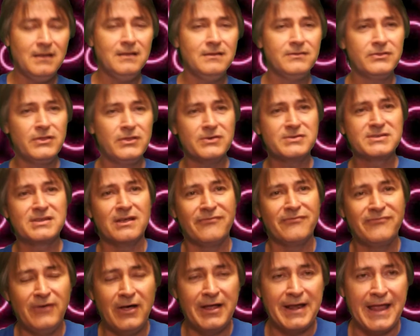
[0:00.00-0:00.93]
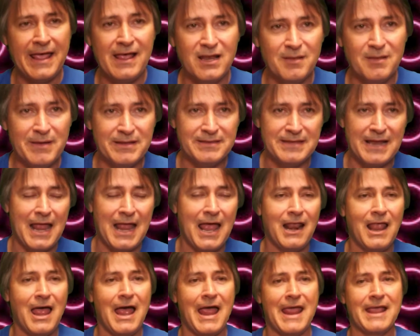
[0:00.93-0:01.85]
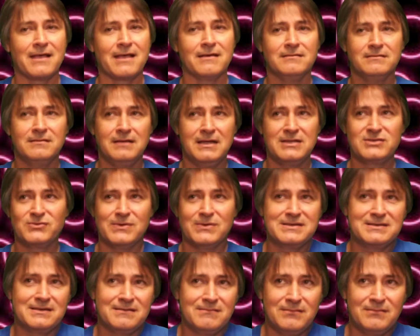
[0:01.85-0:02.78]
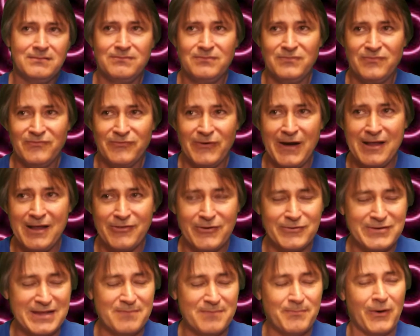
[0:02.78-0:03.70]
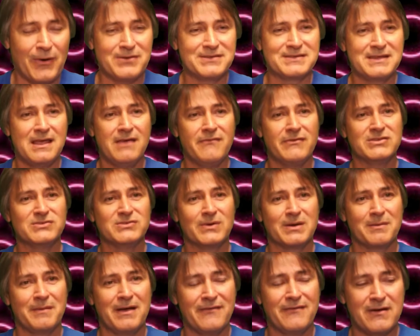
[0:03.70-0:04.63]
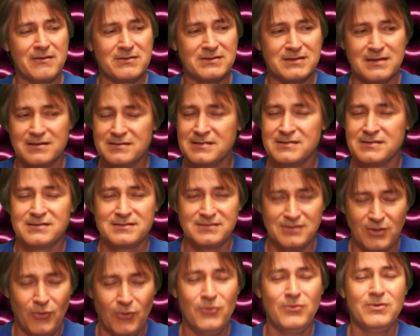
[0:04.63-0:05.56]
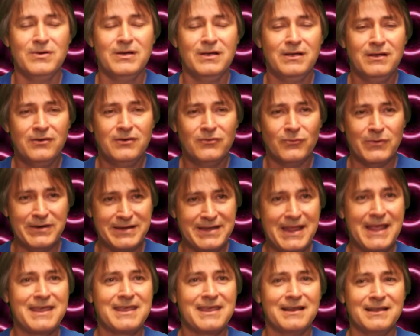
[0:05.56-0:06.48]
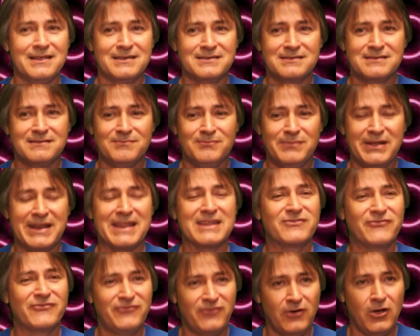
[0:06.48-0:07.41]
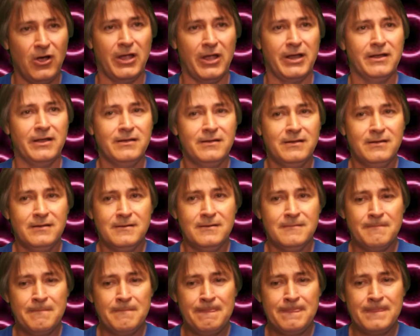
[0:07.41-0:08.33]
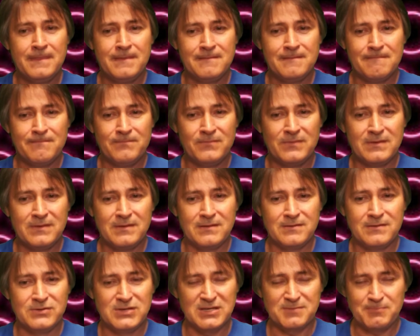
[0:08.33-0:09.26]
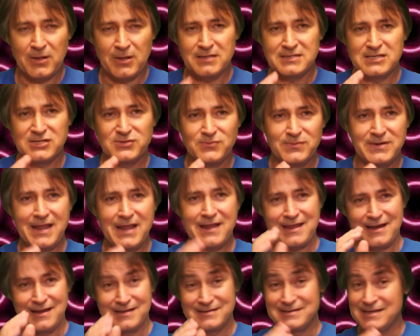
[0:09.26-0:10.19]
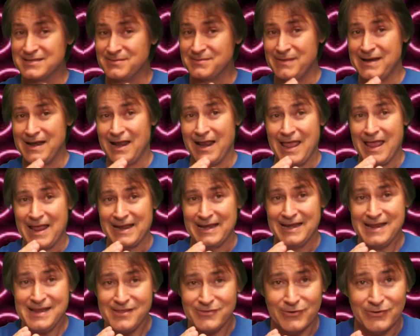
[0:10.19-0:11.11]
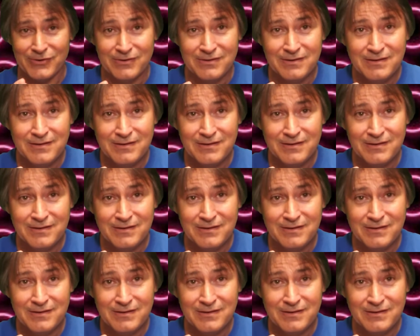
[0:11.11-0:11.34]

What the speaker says: there's the fun element that I like. It's the reason Friday the 13th Part 7 is one of my favorites, because it's so ridiculous, but it's fun. Just because it's ridiculous doesn't mean I like it either,